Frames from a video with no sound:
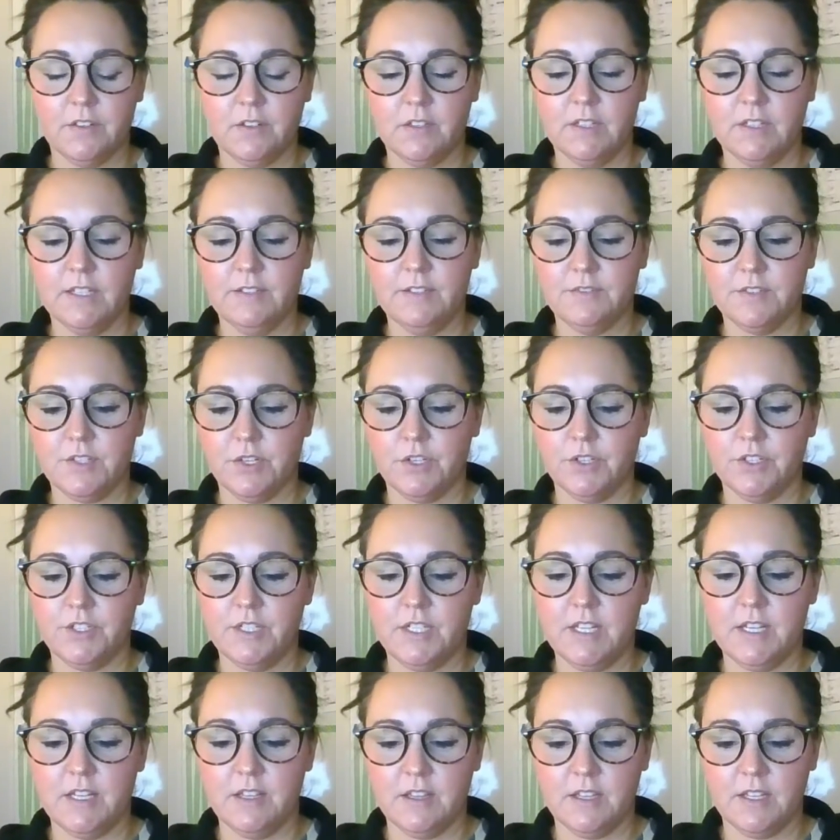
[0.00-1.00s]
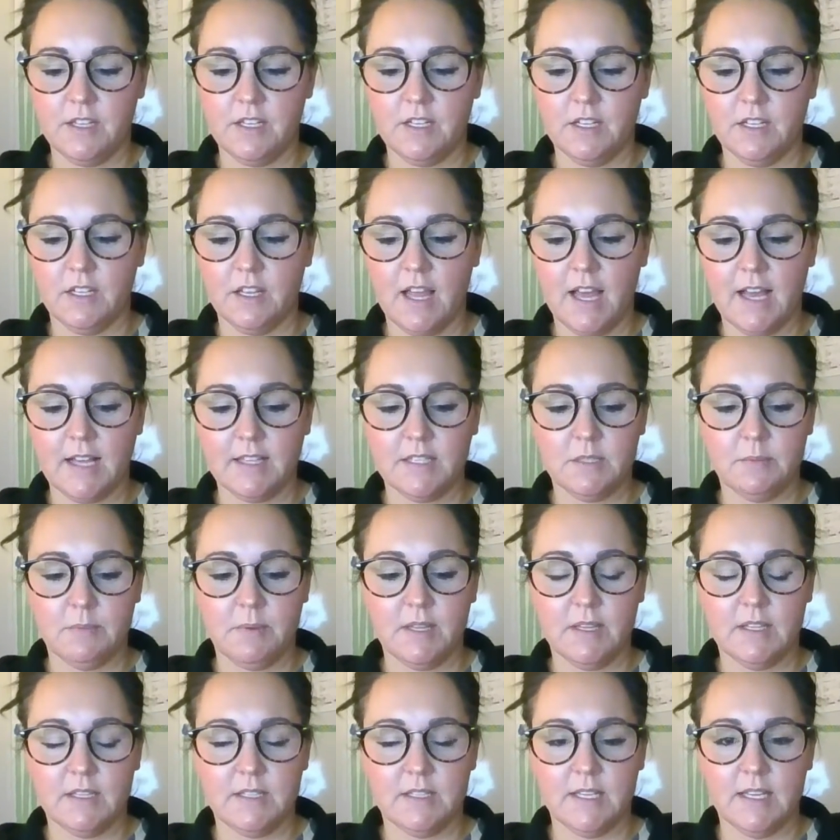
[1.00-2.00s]
leaves her teeth in a glass
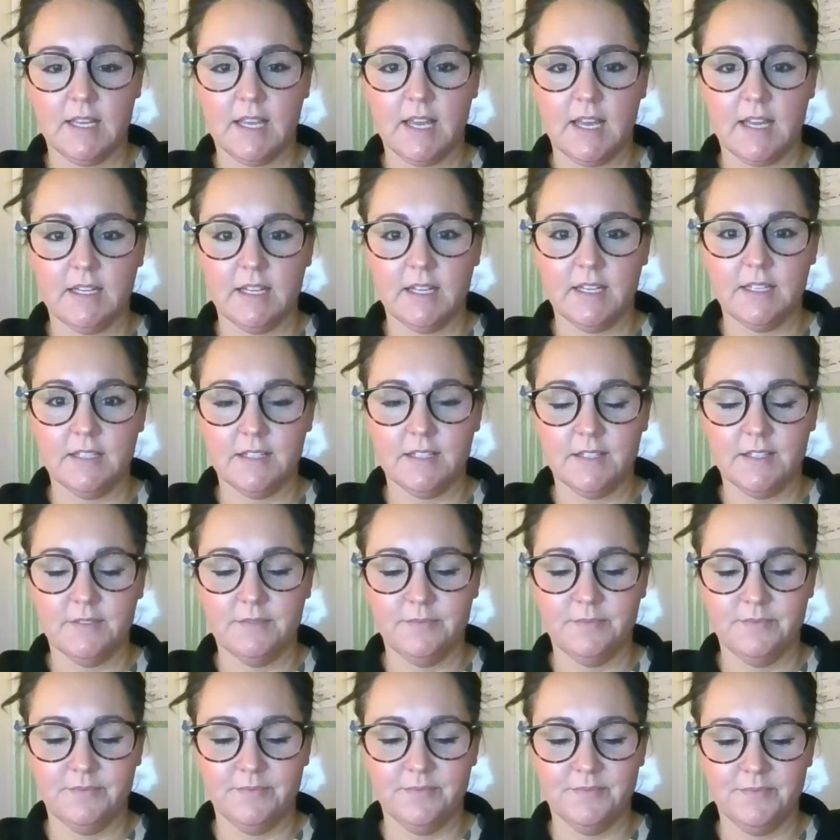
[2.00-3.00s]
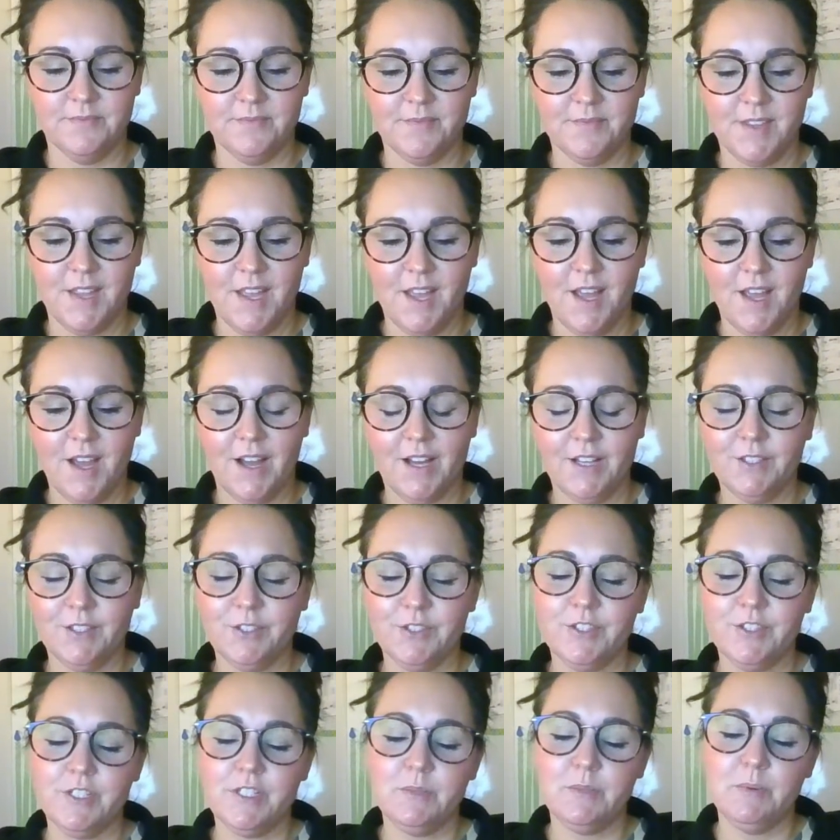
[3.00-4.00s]
by the sink at night. I
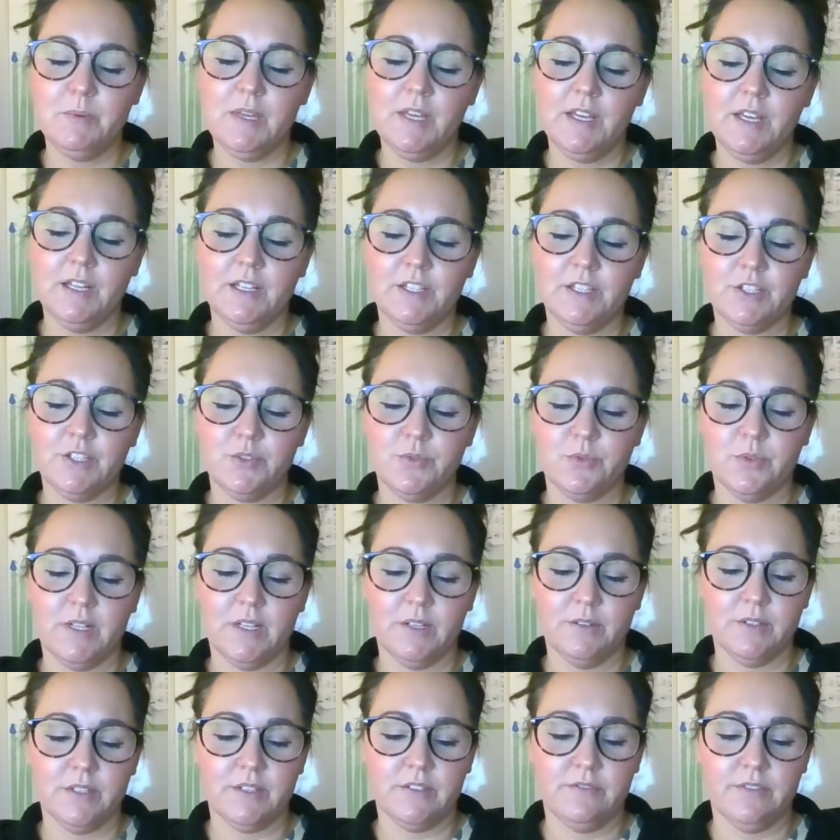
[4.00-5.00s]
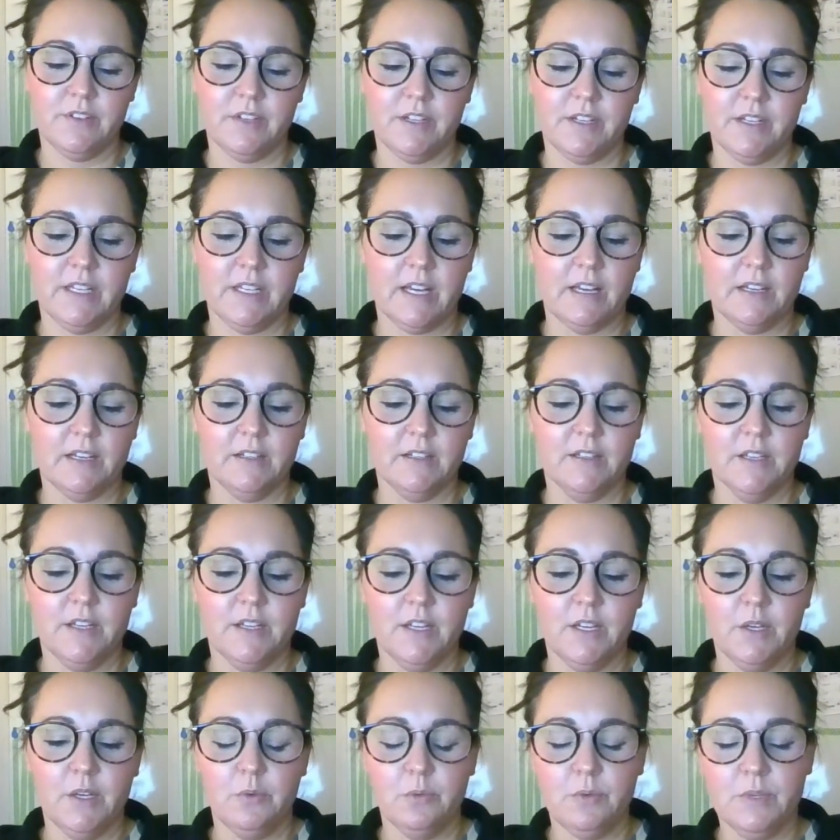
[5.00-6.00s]
learned to speak English when I was very young.
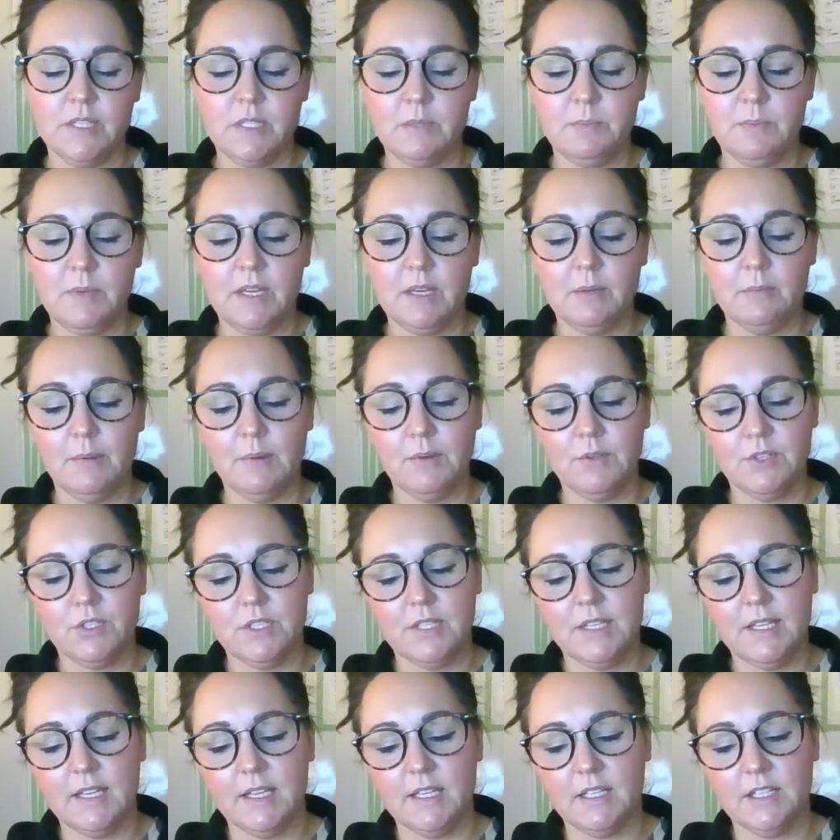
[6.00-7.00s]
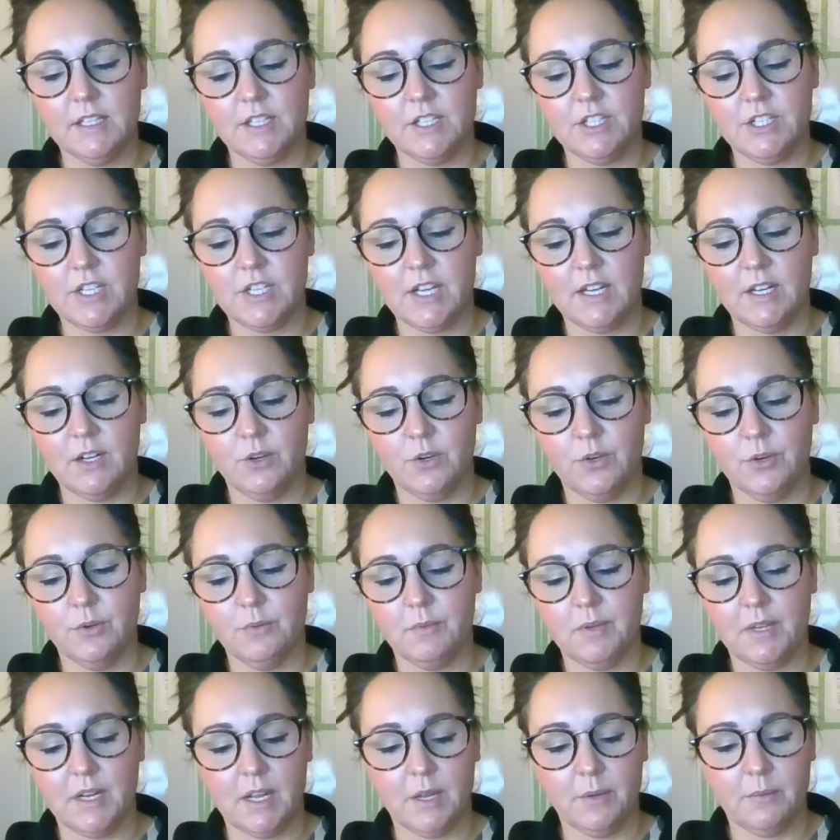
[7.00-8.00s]
We speak mostly English at
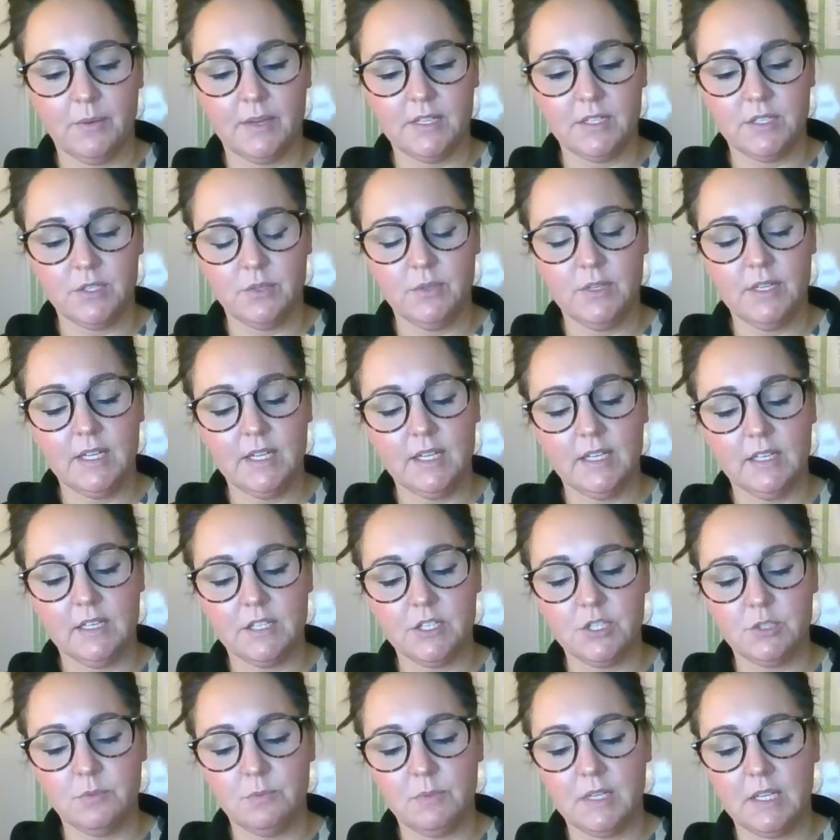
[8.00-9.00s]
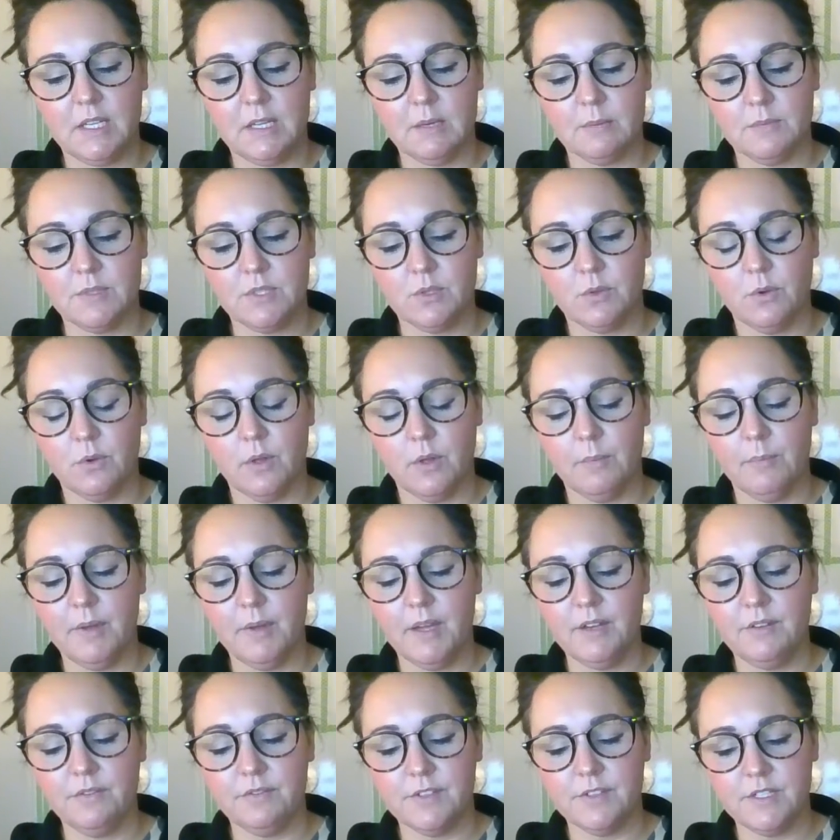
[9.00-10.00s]
home, and I went to an English medium school,
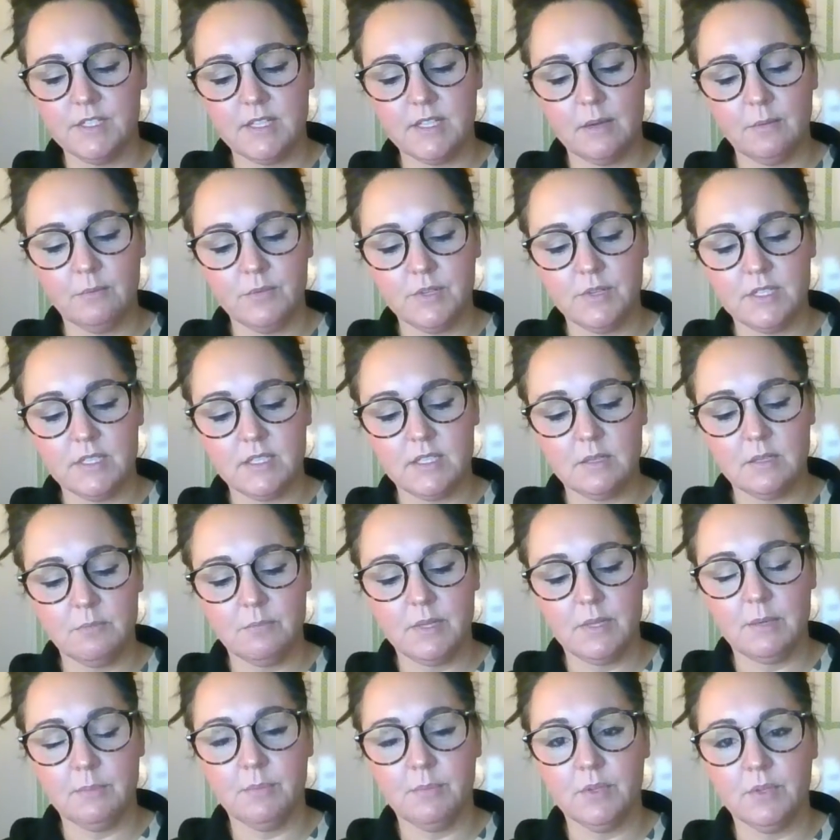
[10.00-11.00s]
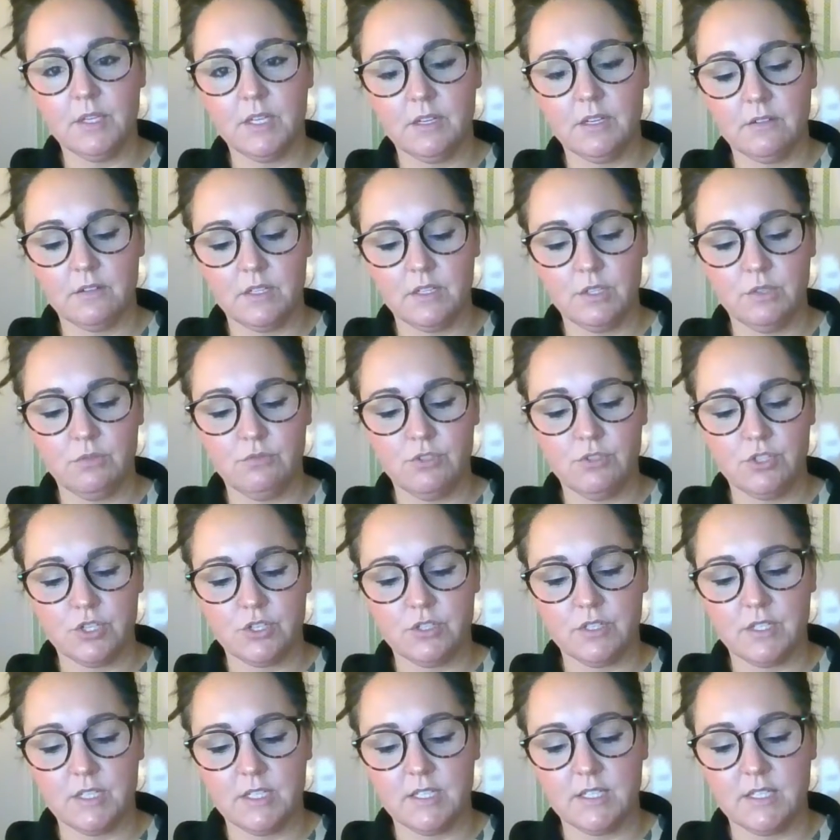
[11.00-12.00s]
but for some reason, people here in New
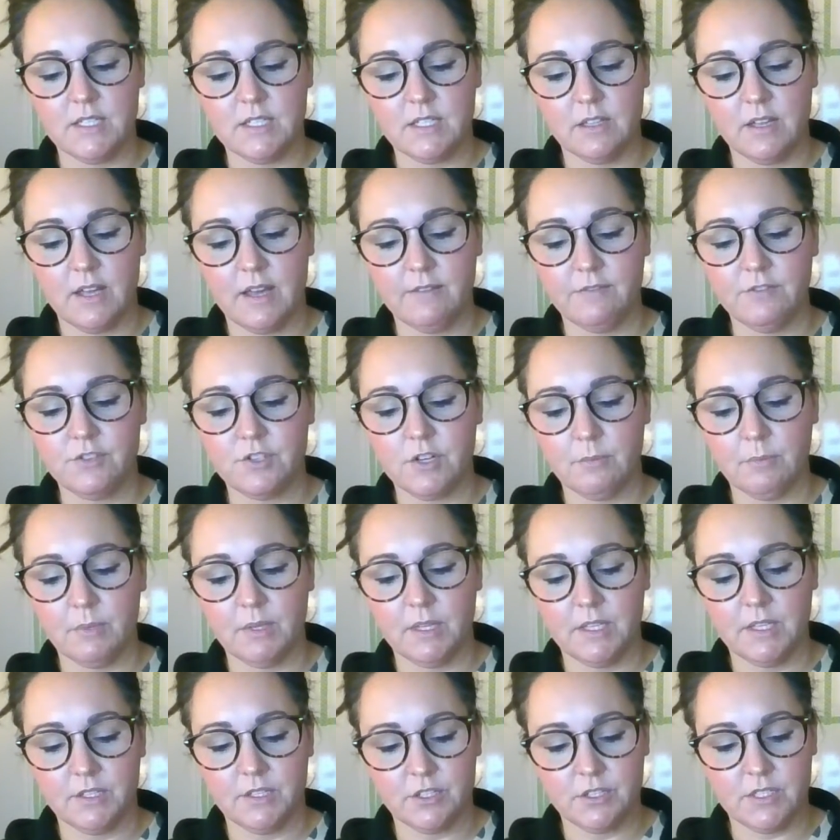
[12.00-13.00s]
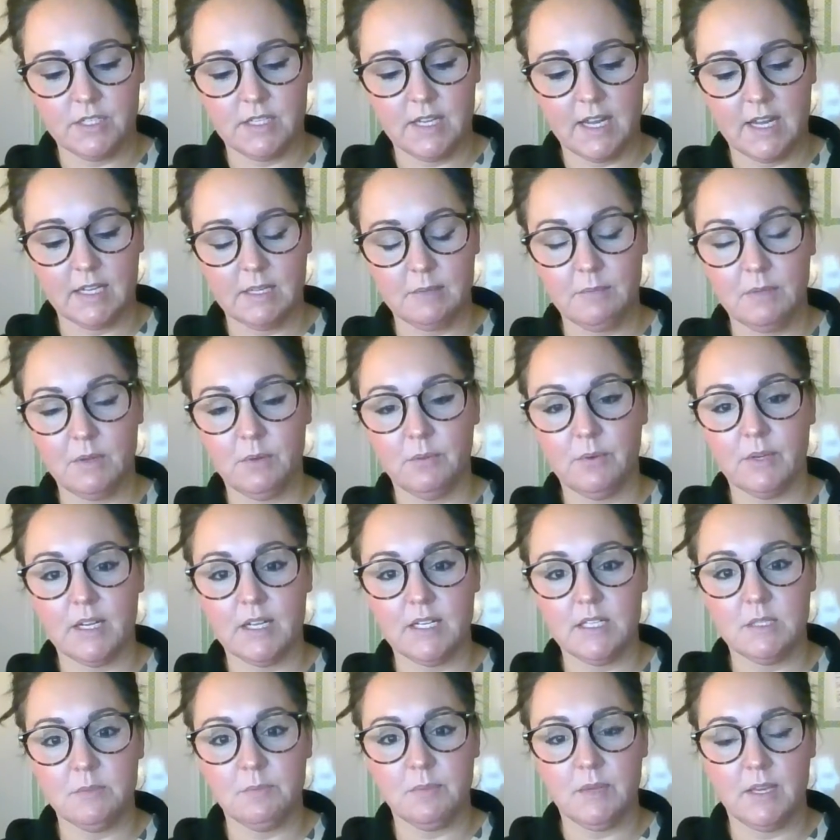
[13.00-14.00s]
Jersey still have trouble understanding me when
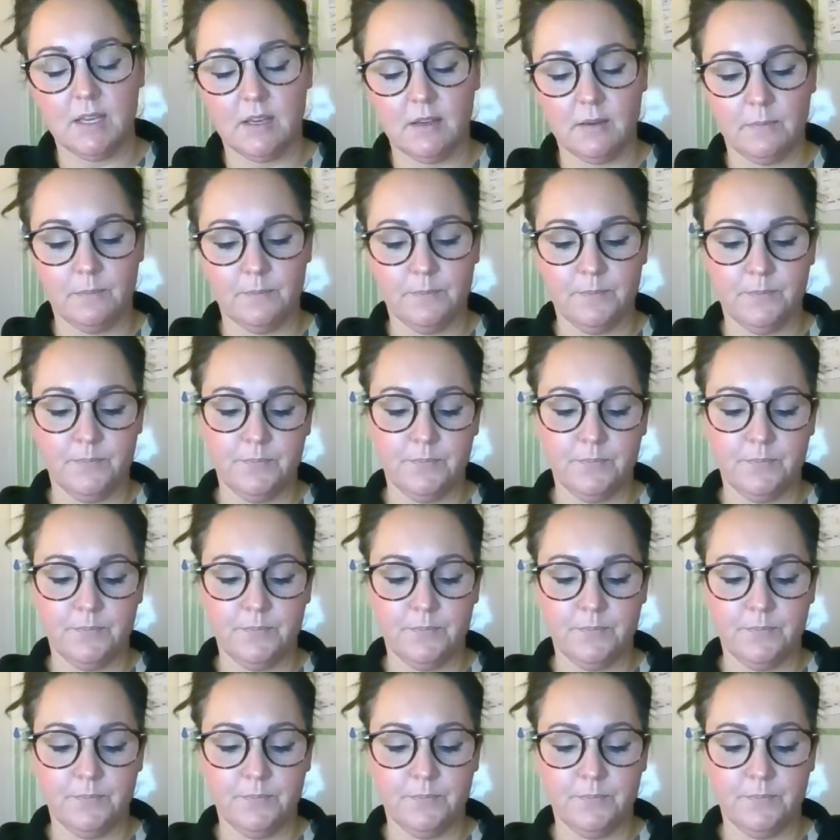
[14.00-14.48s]
I speak.